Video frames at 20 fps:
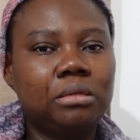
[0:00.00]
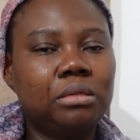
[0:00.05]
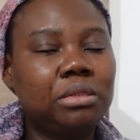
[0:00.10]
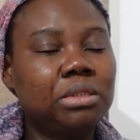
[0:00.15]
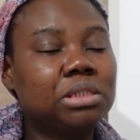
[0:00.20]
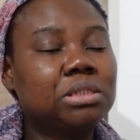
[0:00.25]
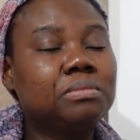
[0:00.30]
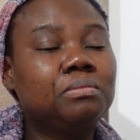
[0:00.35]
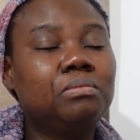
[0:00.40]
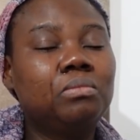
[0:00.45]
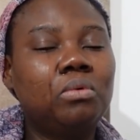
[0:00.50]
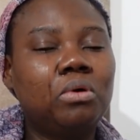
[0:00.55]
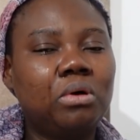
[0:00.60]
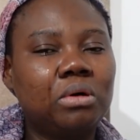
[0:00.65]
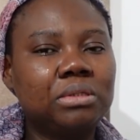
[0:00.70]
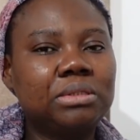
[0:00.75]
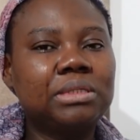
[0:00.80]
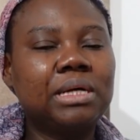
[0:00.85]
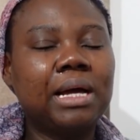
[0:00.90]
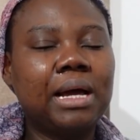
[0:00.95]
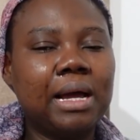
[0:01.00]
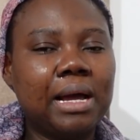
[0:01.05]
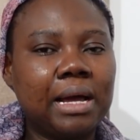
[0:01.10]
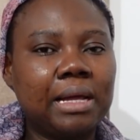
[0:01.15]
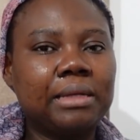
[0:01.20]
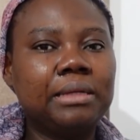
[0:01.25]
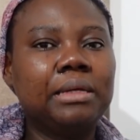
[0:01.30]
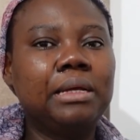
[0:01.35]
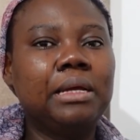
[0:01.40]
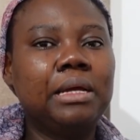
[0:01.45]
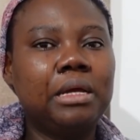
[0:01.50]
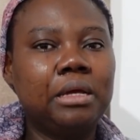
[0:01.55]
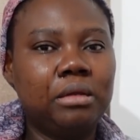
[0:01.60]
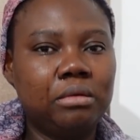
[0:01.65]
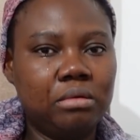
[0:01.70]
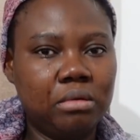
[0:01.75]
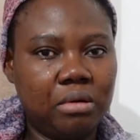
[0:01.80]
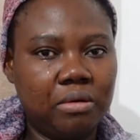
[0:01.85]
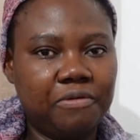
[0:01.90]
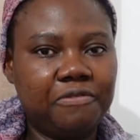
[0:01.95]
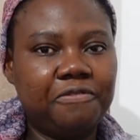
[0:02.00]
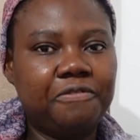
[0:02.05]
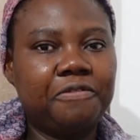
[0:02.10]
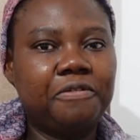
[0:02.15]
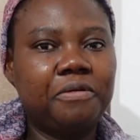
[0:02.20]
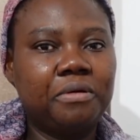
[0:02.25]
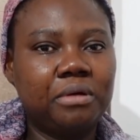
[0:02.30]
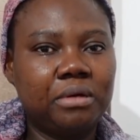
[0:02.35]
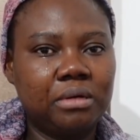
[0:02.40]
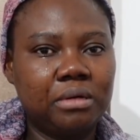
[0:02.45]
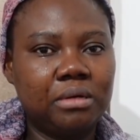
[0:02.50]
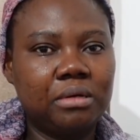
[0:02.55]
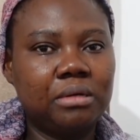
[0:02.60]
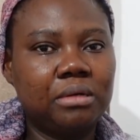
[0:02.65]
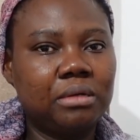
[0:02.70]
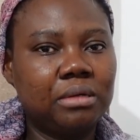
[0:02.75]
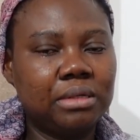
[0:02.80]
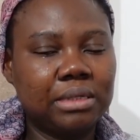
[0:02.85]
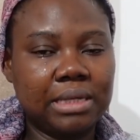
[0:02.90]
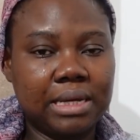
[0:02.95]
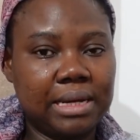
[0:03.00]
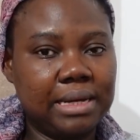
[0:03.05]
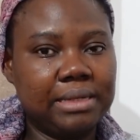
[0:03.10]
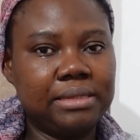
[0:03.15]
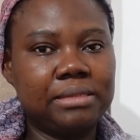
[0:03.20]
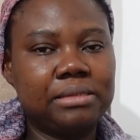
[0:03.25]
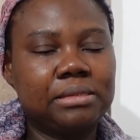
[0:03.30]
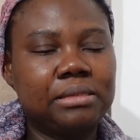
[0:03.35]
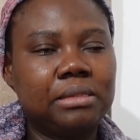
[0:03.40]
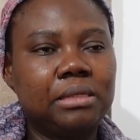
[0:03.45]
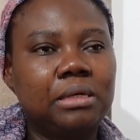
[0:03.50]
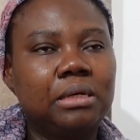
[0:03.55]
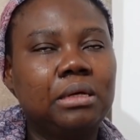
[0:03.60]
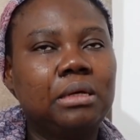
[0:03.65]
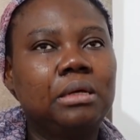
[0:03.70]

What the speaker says: It's more than enough. Guys,